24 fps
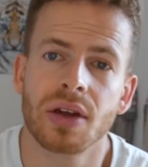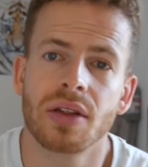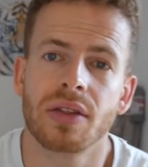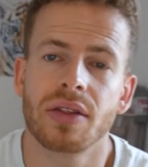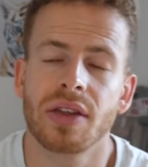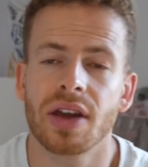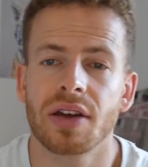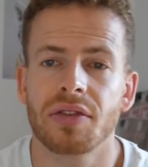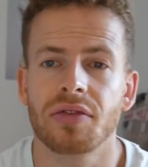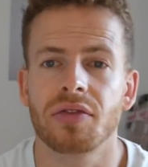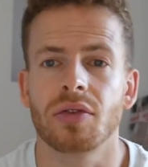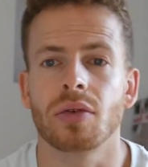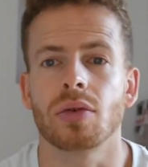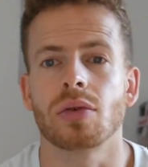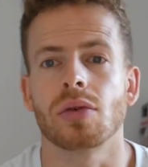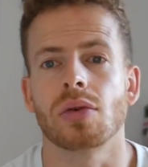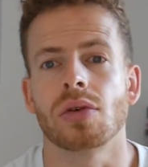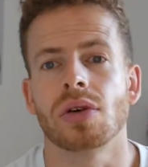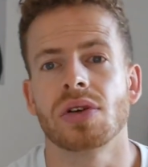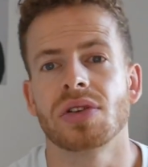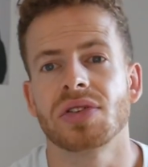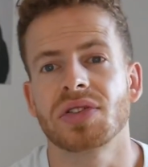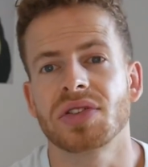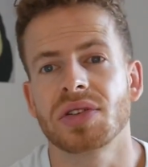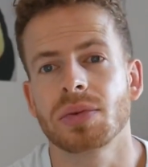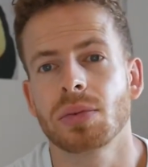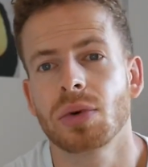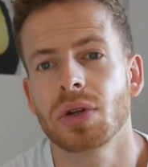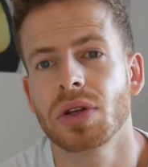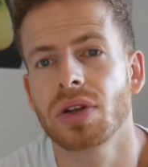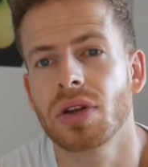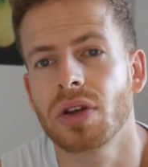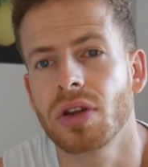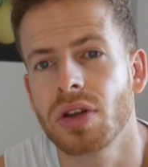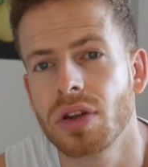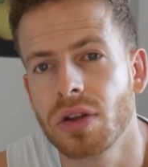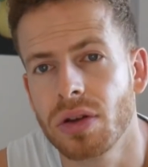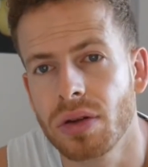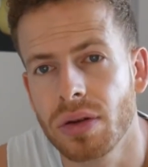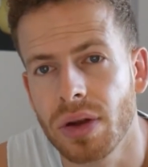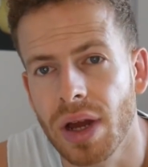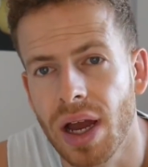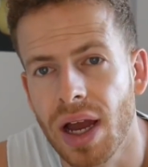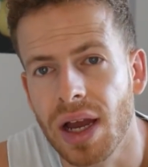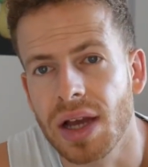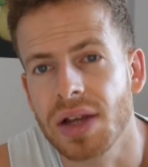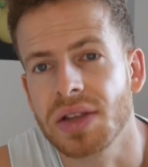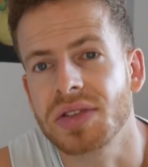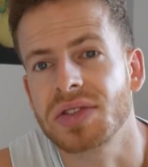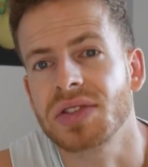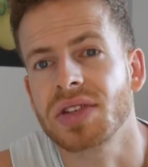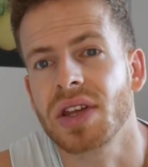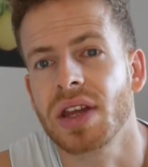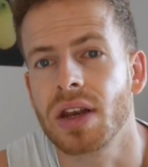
Therefore, someone who has